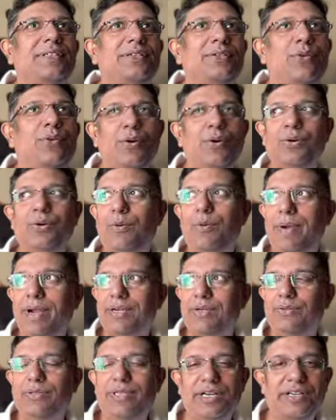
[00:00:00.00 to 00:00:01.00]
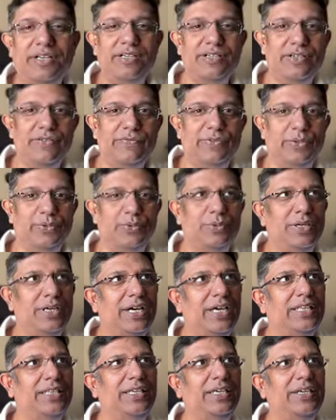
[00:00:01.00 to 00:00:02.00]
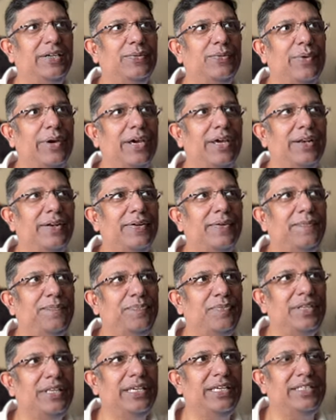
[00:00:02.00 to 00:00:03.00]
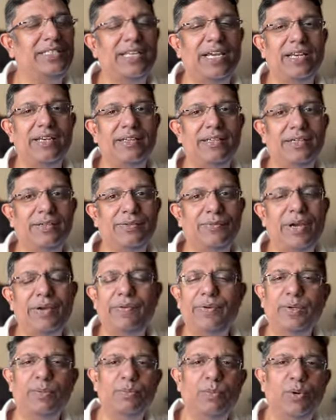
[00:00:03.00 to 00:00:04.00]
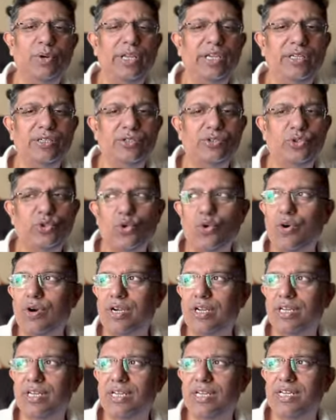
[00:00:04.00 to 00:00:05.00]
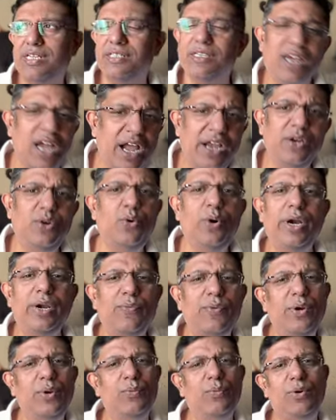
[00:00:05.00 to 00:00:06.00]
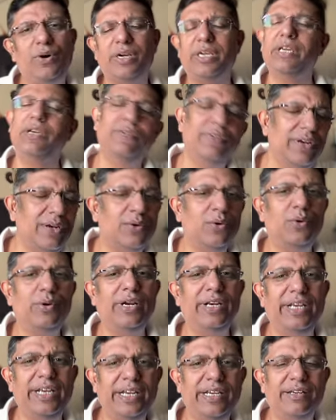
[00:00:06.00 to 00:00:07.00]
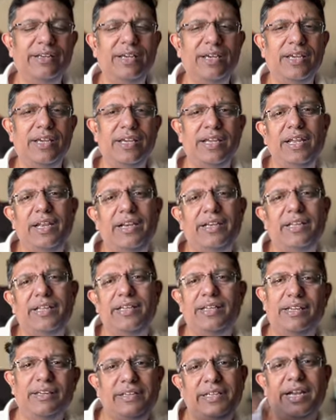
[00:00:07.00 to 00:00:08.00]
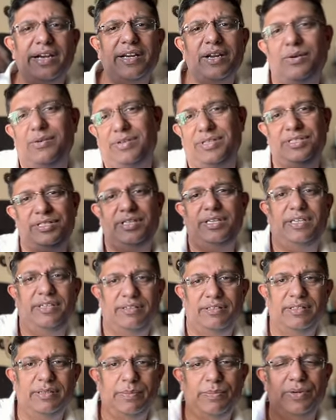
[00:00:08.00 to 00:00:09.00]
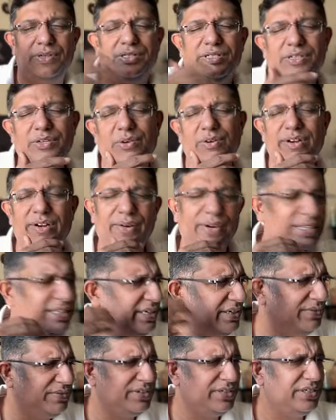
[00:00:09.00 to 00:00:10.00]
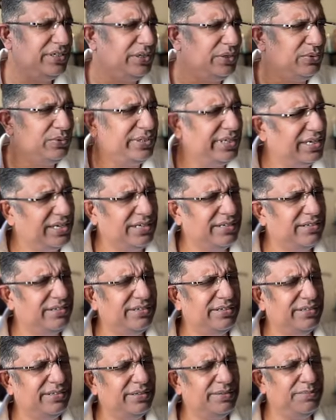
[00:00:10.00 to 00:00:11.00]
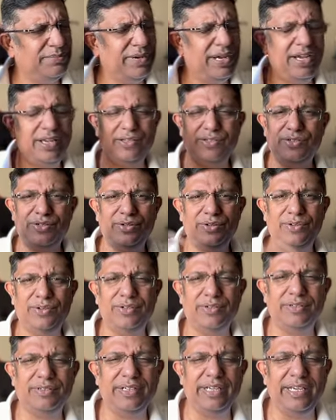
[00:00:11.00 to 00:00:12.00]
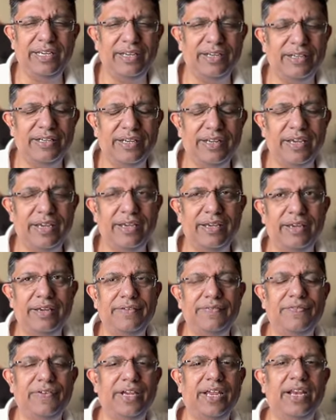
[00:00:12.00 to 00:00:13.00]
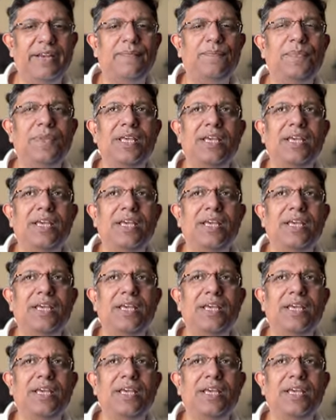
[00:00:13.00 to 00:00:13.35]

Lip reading: go back to that interview, I think, where he said, why were you bowling short? I know it will work. He will go and hit and get out and see the person got out. I think it was a New Zealand match or England, I forget.